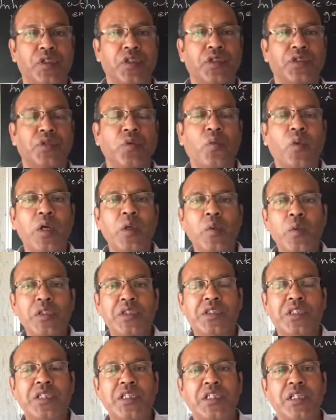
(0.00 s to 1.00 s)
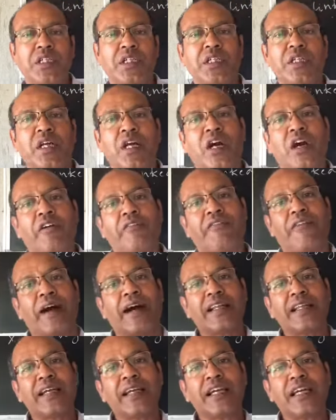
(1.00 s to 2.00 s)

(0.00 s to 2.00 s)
So what we see here, father